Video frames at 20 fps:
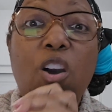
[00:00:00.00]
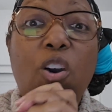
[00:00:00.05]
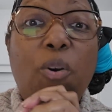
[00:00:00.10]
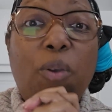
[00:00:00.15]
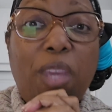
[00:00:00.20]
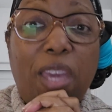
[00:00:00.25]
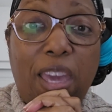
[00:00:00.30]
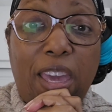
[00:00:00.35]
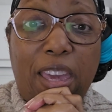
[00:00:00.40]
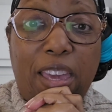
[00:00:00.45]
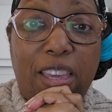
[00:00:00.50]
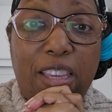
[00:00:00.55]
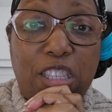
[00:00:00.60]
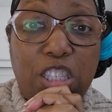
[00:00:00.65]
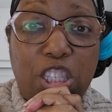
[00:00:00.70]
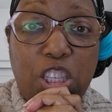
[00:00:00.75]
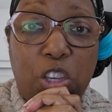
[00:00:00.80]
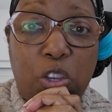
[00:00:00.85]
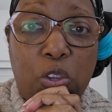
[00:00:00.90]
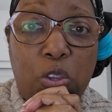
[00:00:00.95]
Okay,
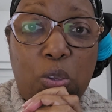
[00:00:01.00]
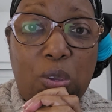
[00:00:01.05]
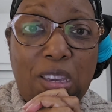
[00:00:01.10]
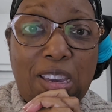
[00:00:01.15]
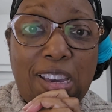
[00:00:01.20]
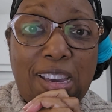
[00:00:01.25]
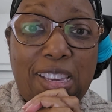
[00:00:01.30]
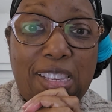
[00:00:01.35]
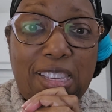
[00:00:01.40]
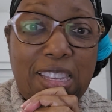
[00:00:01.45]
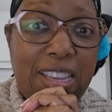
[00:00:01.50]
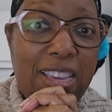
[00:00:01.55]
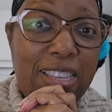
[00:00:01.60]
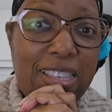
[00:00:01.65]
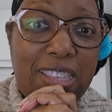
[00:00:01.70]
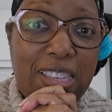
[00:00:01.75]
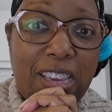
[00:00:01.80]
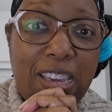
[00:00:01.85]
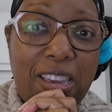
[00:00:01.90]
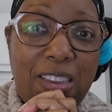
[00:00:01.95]
so you guys stay
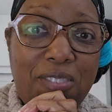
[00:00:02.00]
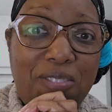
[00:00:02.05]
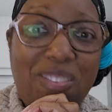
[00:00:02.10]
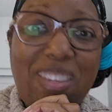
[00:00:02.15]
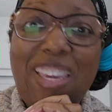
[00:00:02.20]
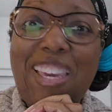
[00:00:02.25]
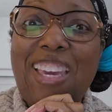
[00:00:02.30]
safe